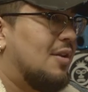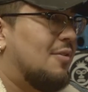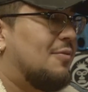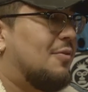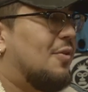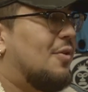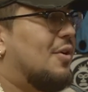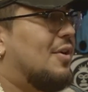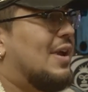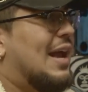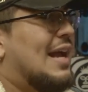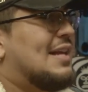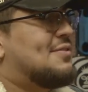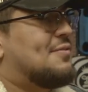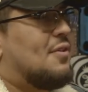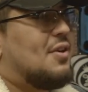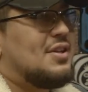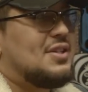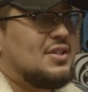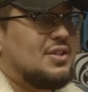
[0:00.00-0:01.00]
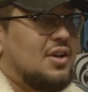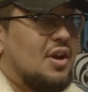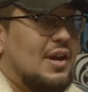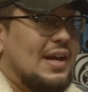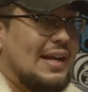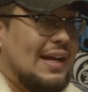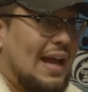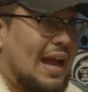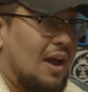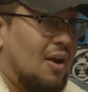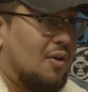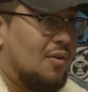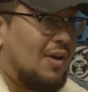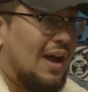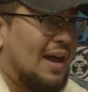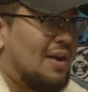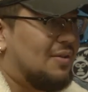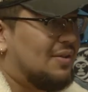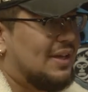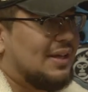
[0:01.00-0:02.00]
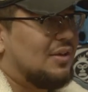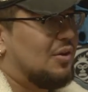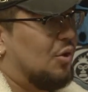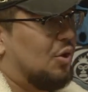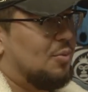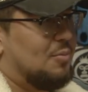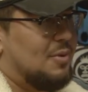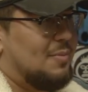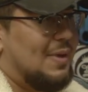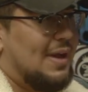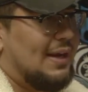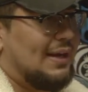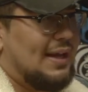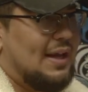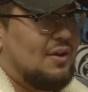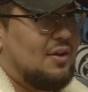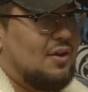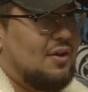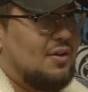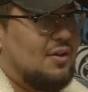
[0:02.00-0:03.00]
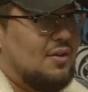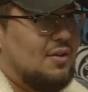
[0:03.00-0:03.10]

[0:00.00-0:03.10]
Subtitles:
For as far as starting out, I don't think it'll hold me back at all.